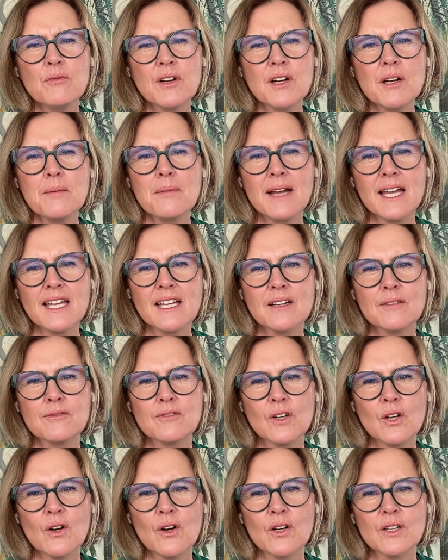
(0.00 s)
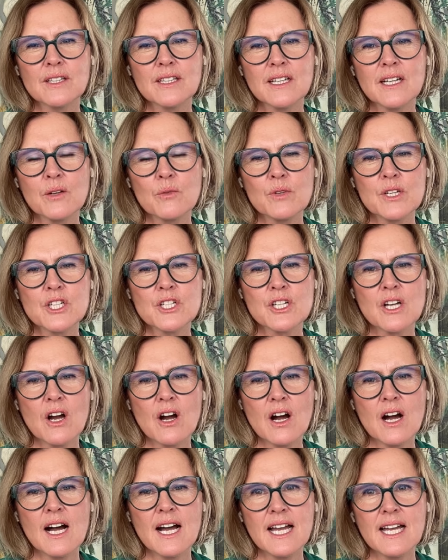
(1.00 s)
want to make a vlog that I wish
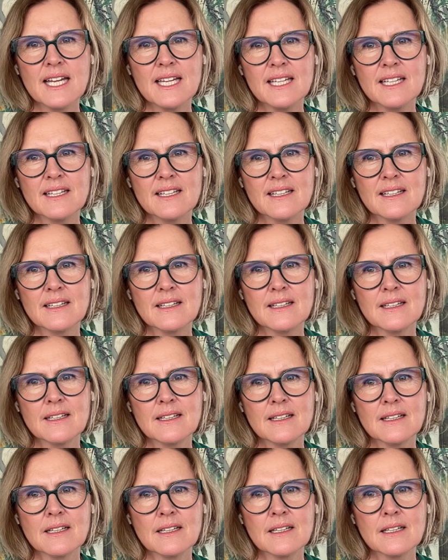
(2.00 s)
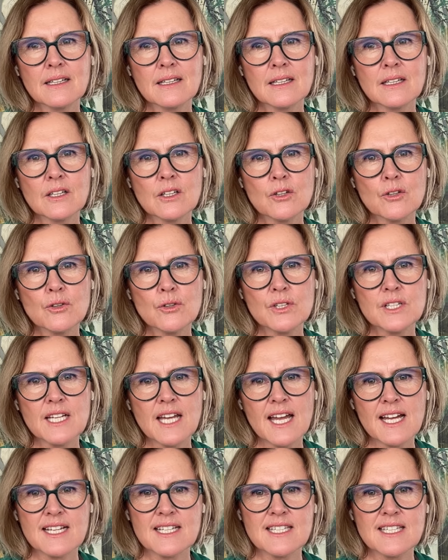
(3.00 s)
I could
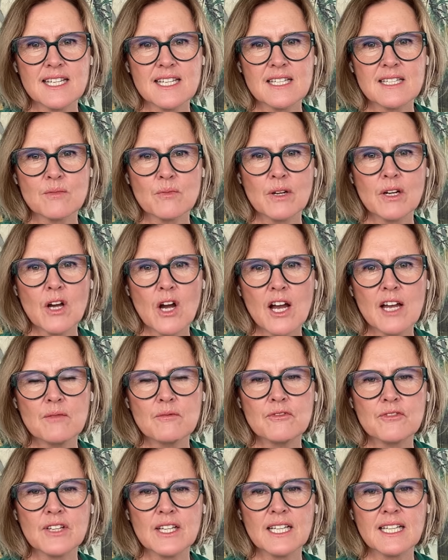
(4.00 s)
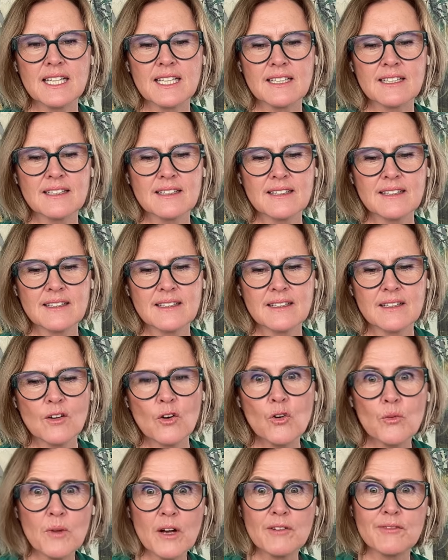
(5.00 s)
access when I'm feeling
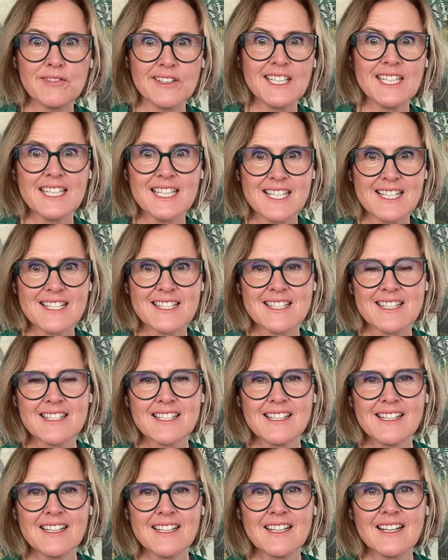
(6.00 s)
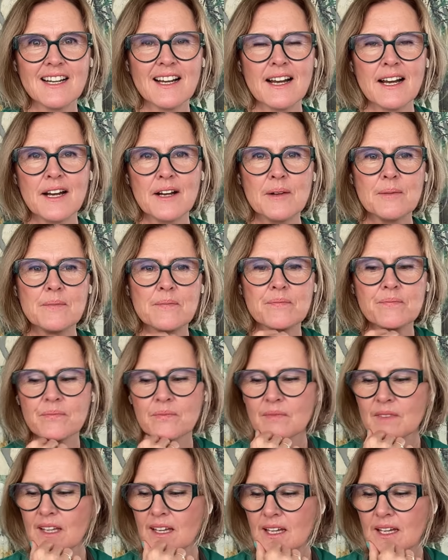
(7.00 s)
all my feelings,
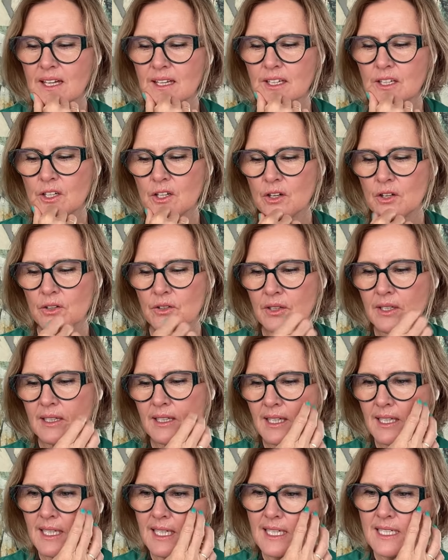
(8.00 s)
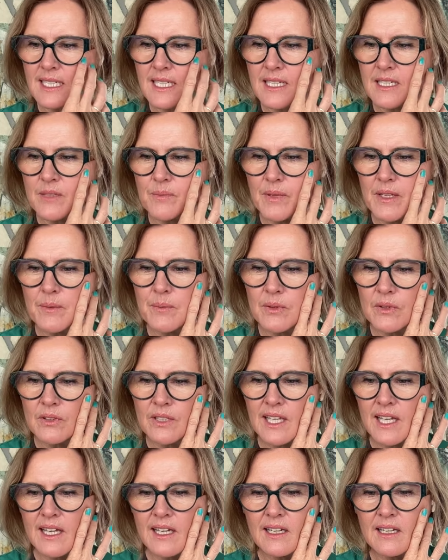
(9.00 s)
connecting to people
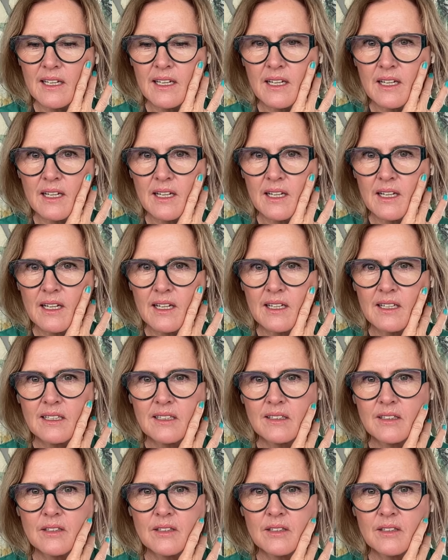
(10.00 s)
that are